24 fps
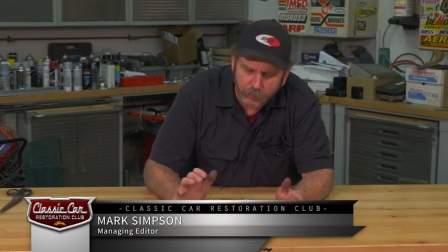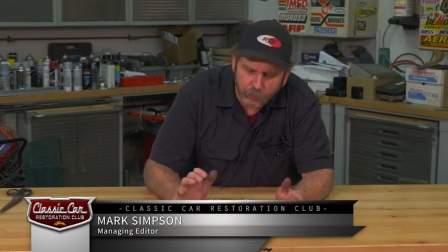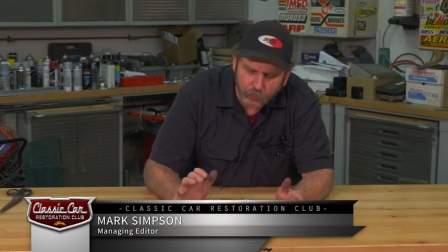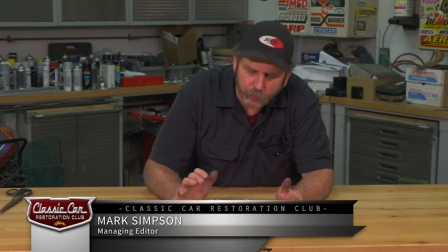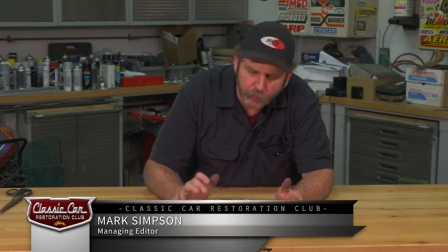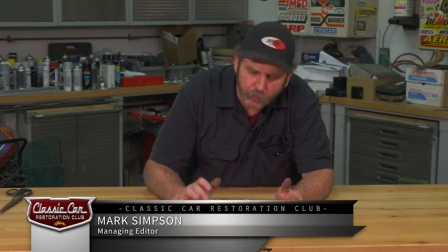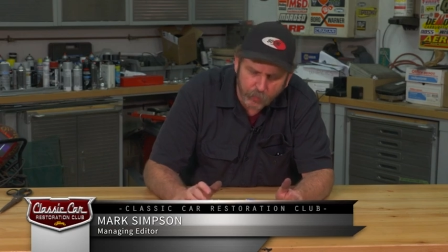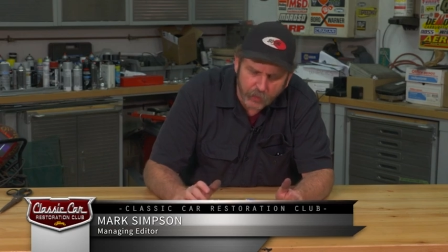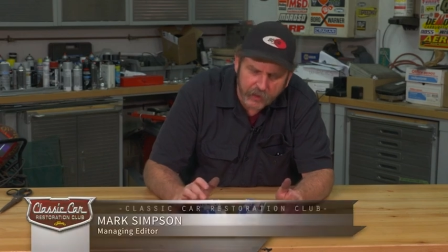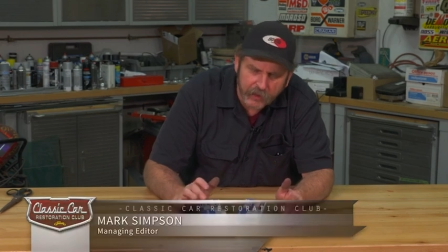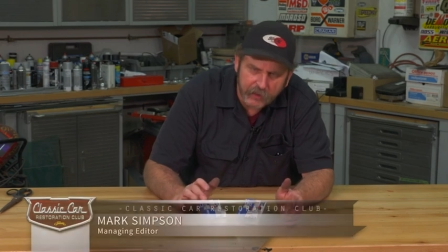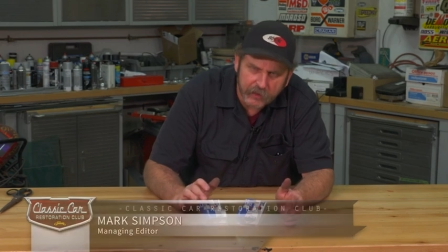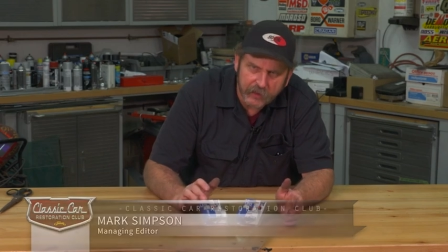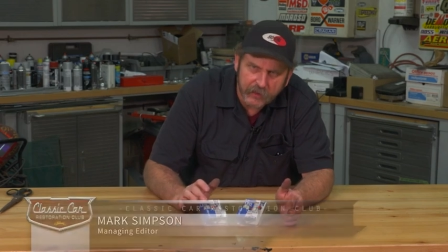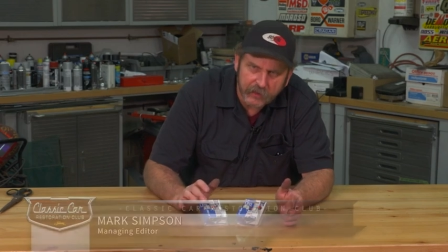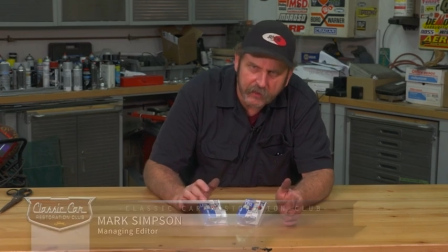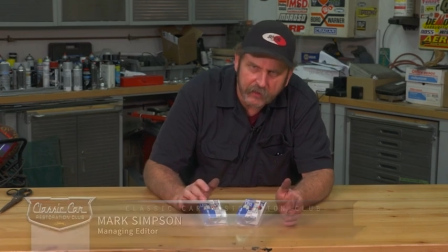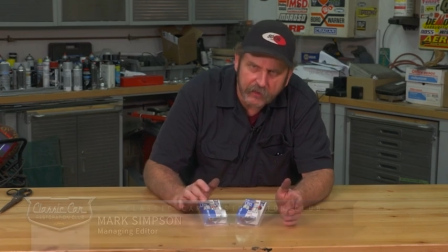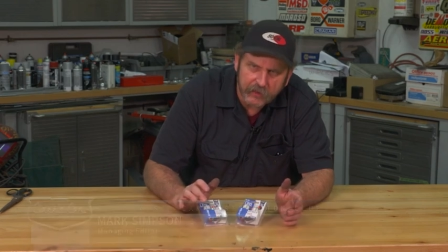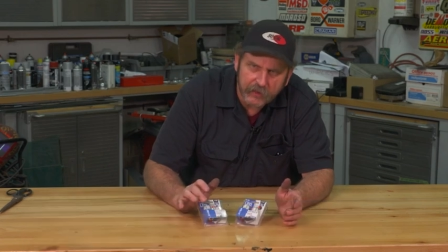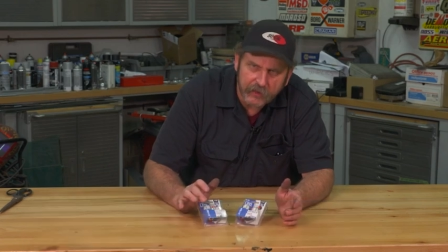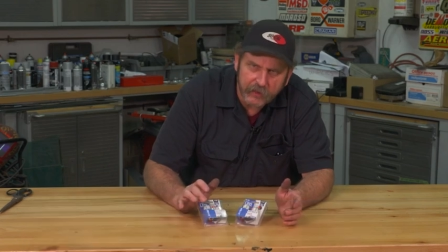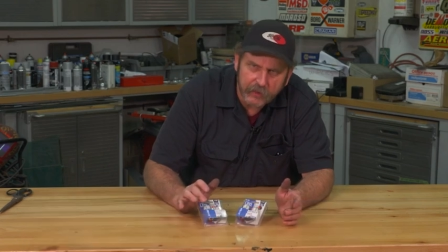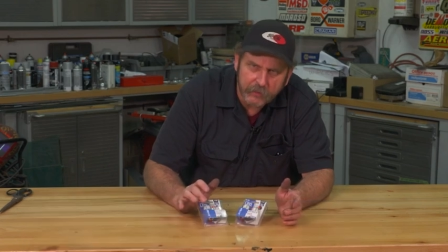a red
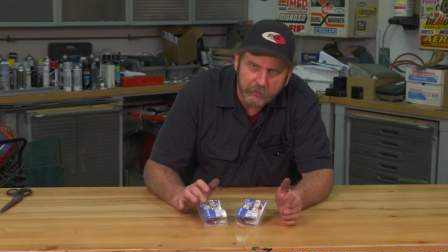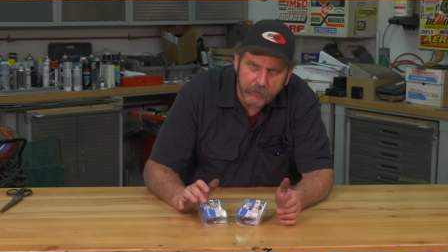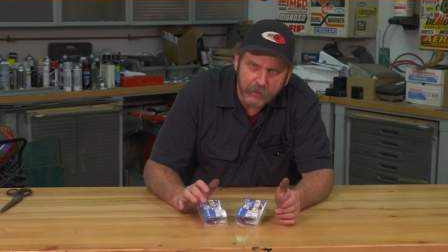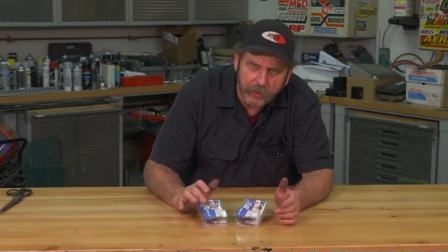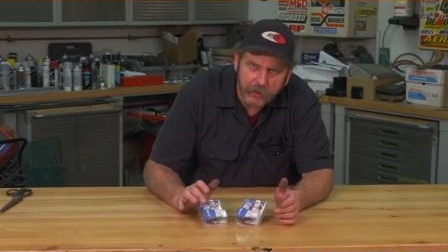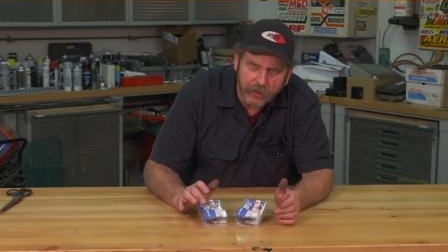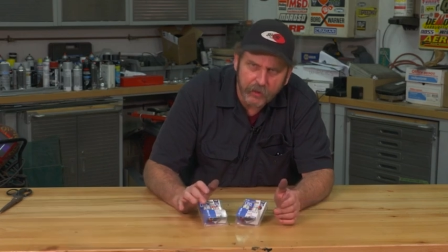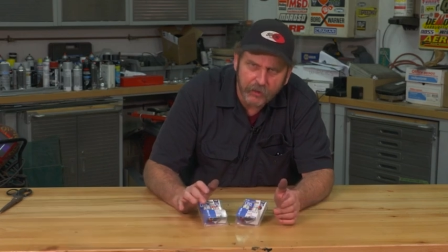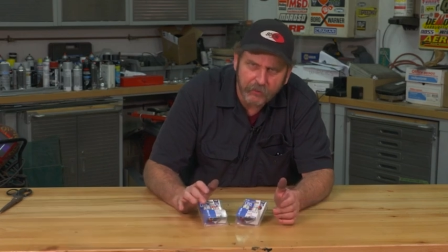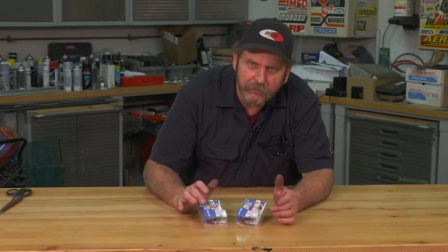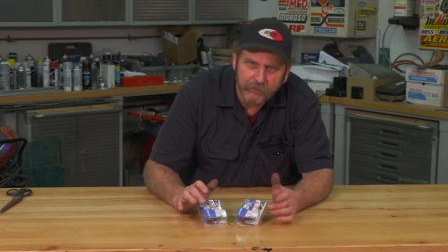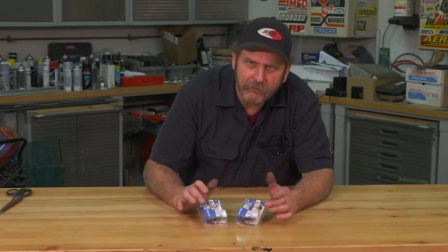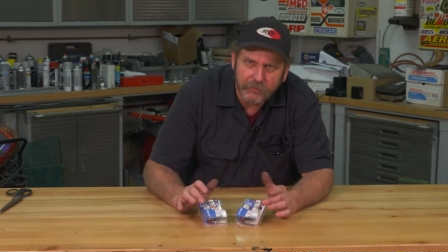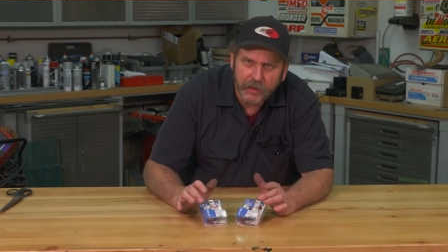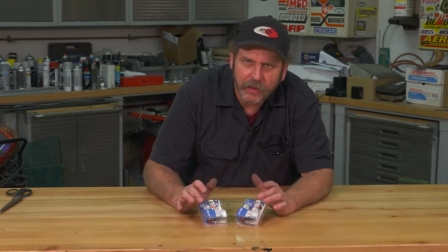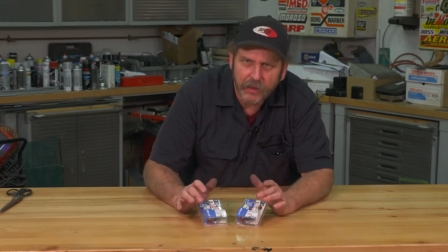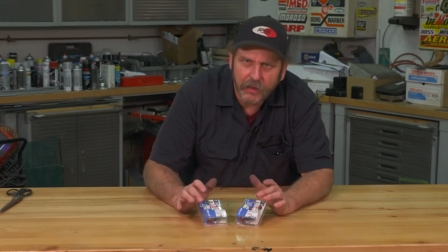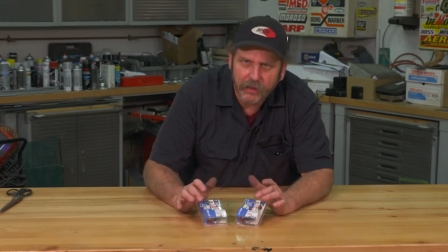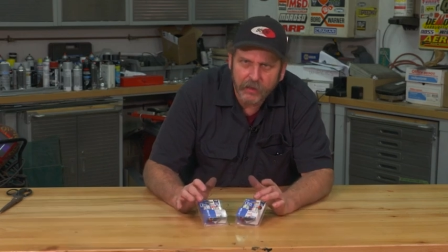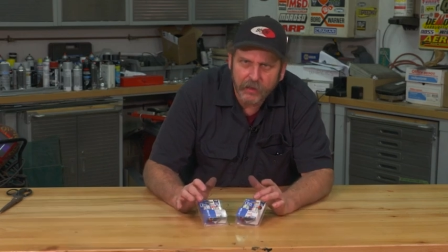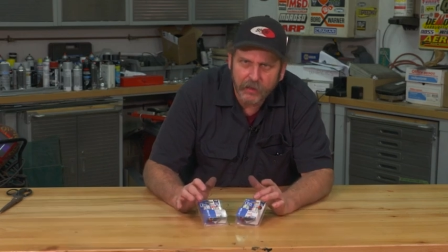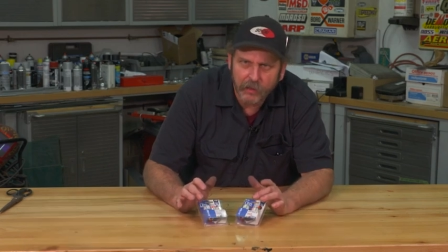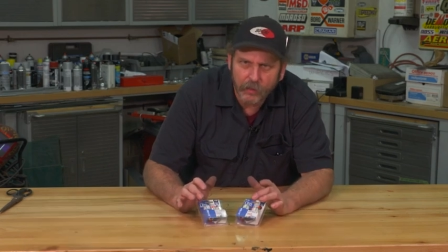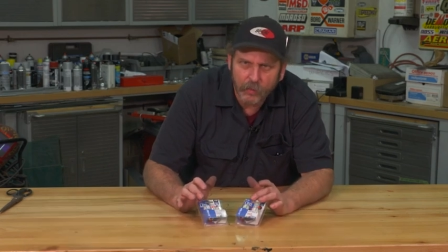LED bulb
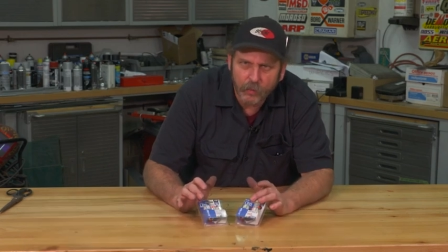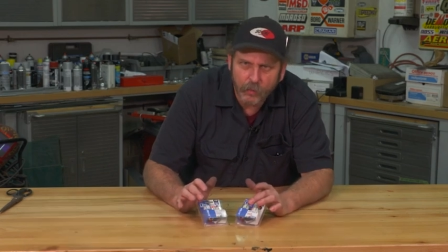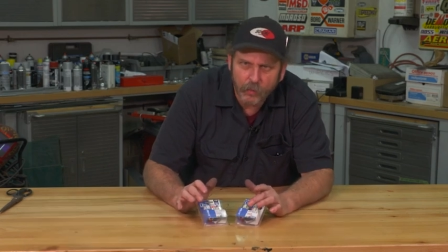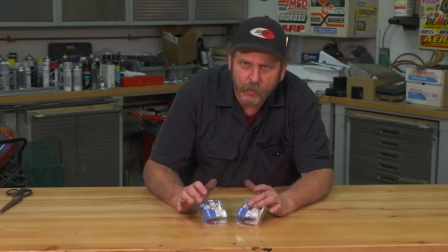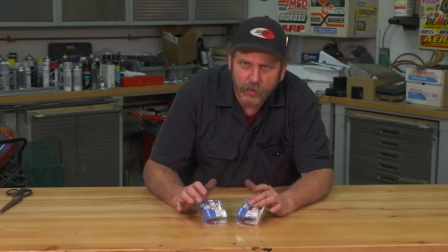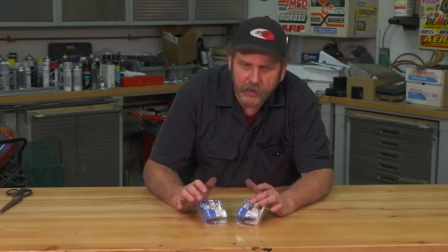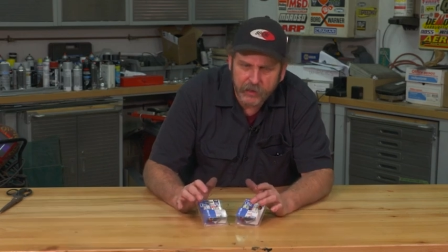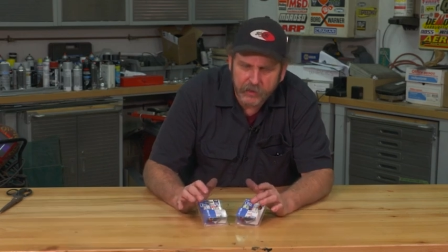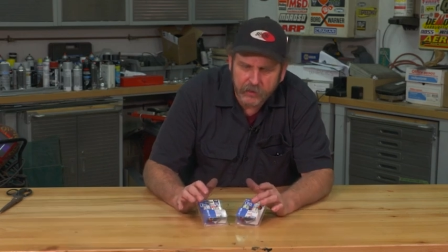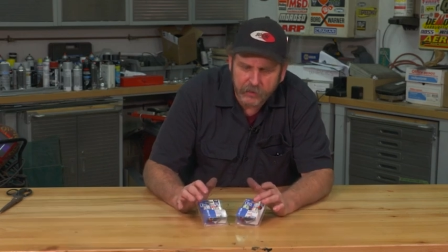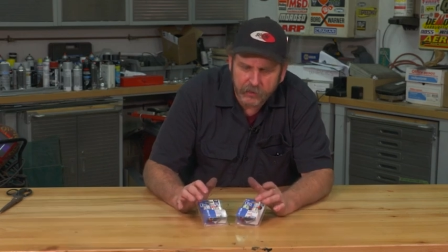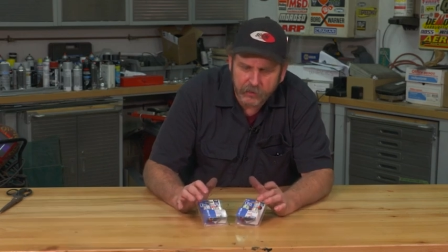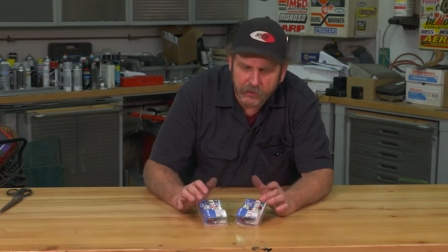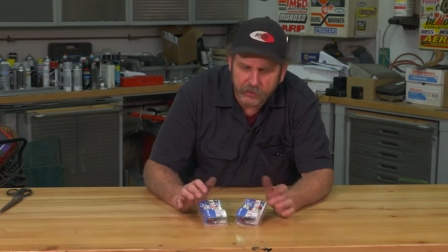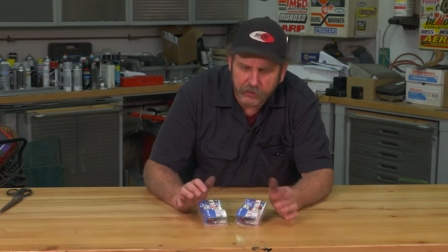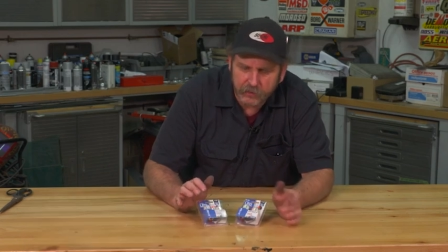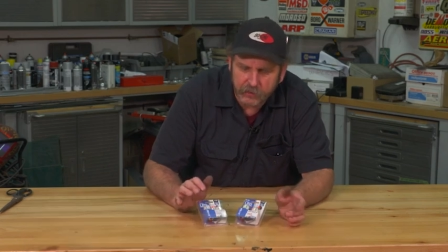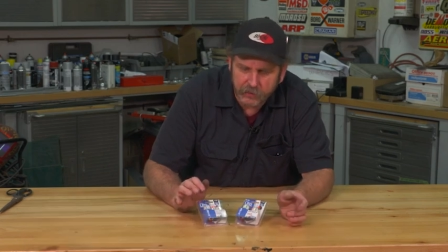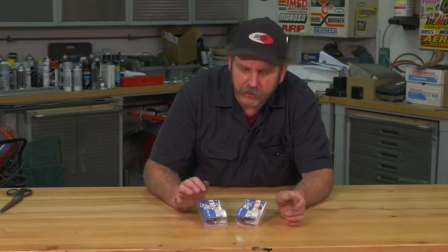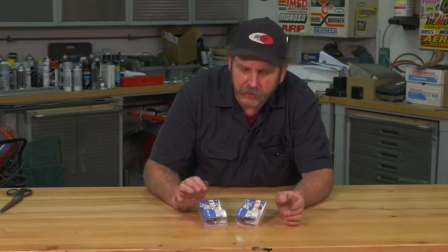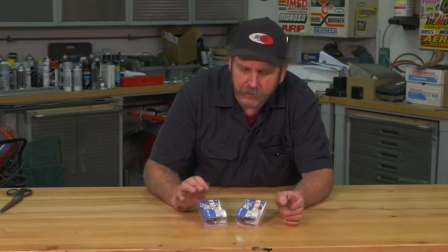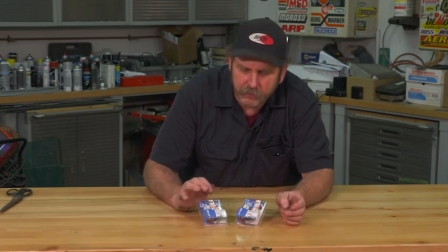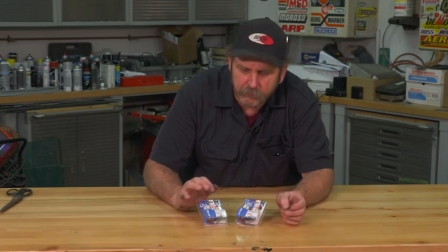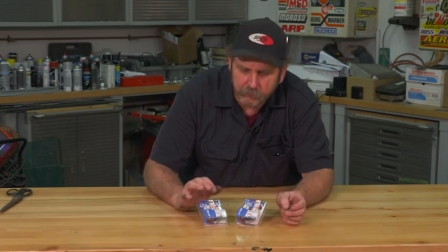or a white
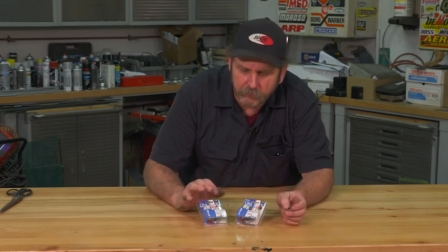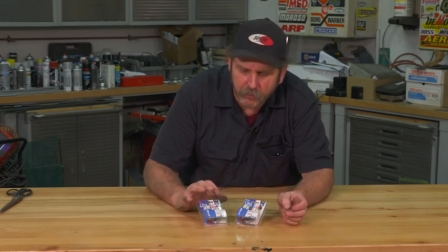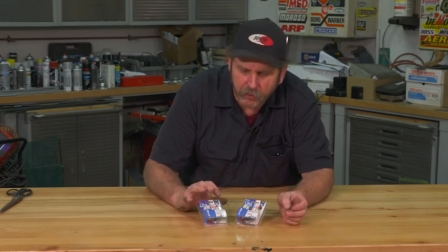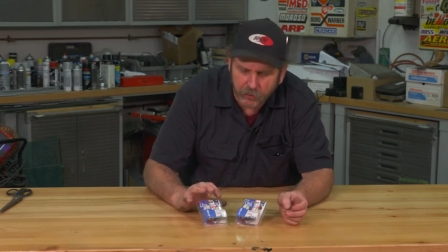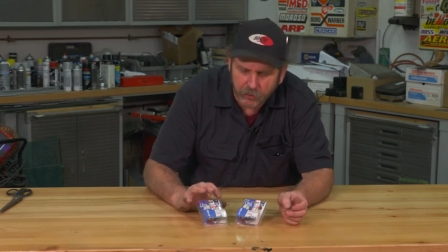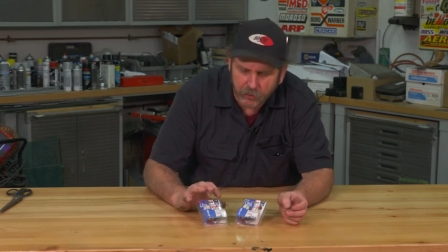LED